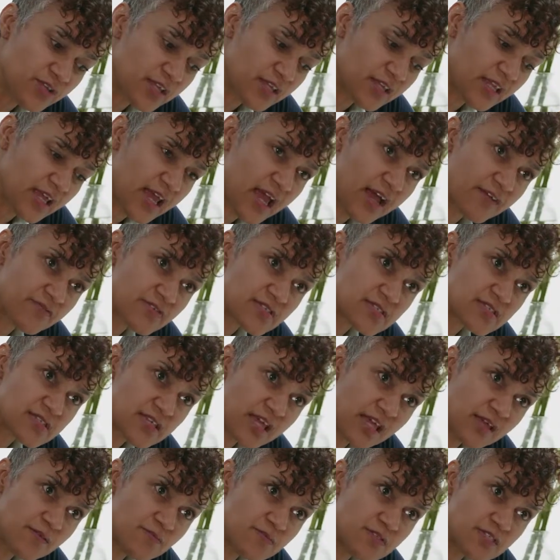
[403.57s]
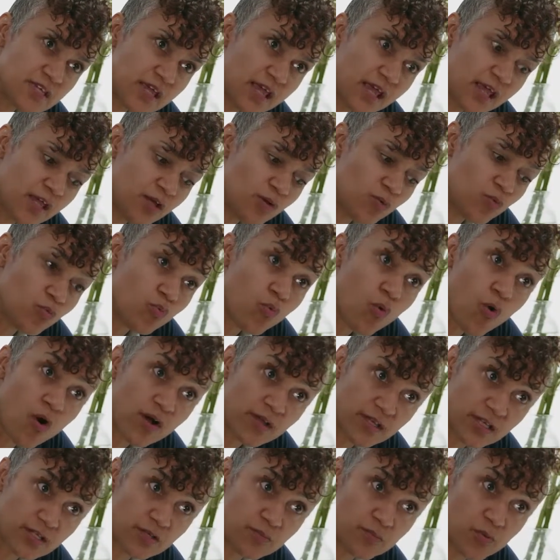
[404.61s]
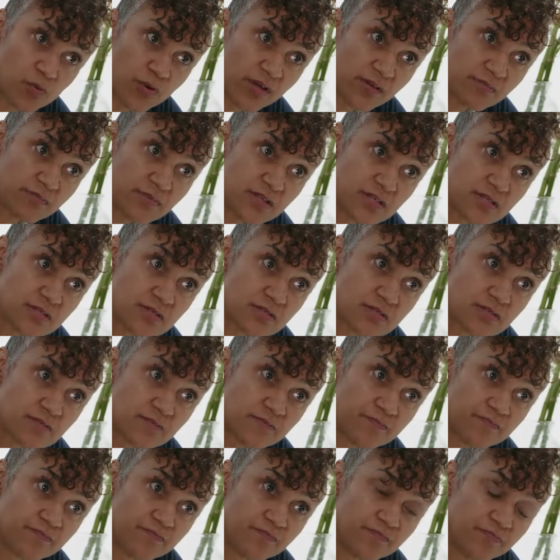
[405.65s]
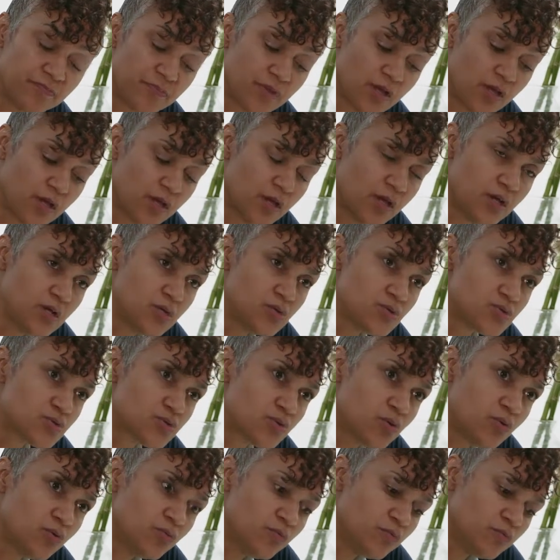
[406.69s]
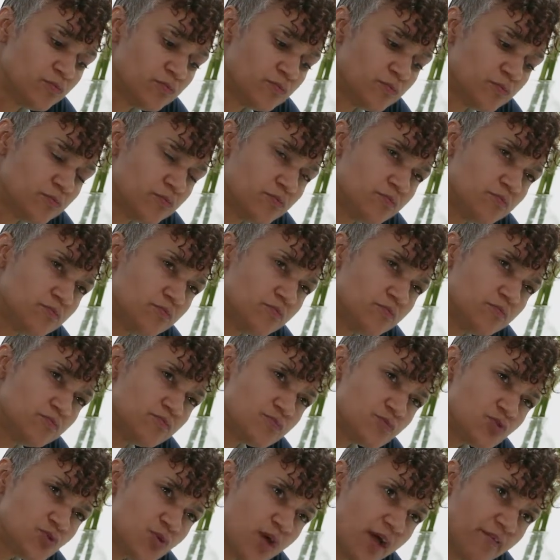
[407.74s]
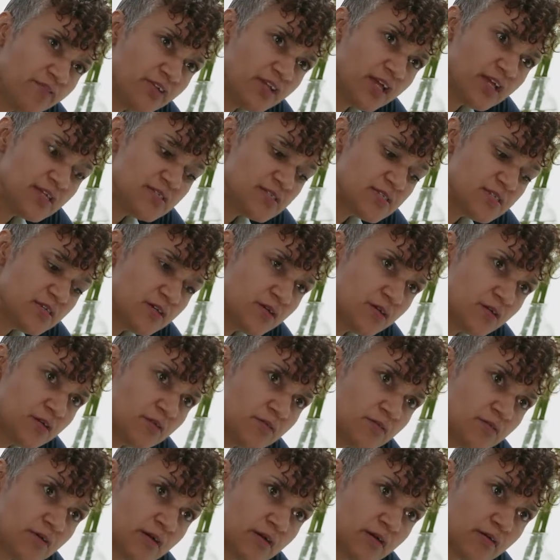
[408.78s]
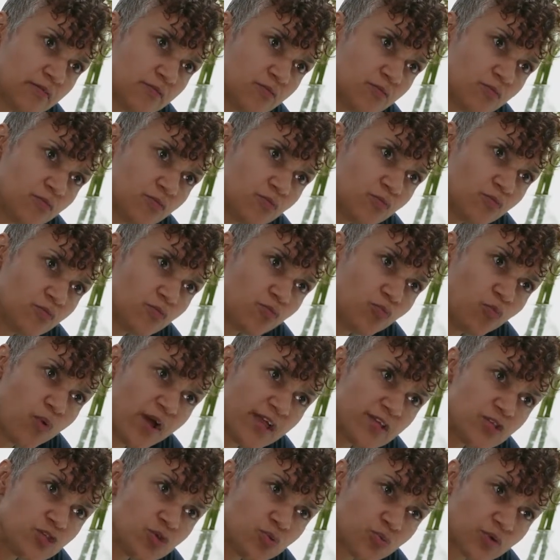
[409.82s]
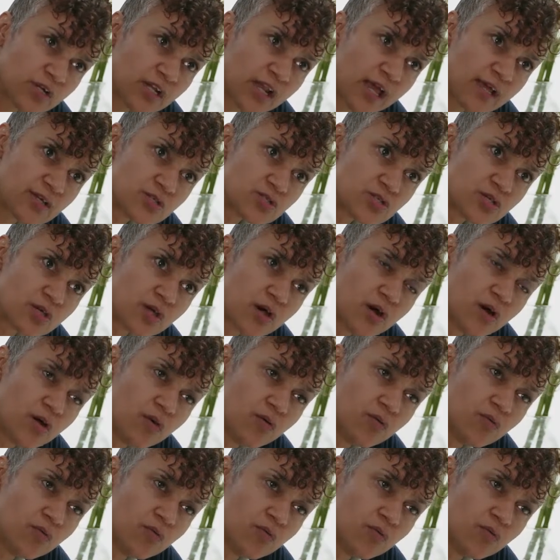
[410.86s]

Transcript: that they have a same-day walk-in appointment. So, do you have an idea when you would like to go?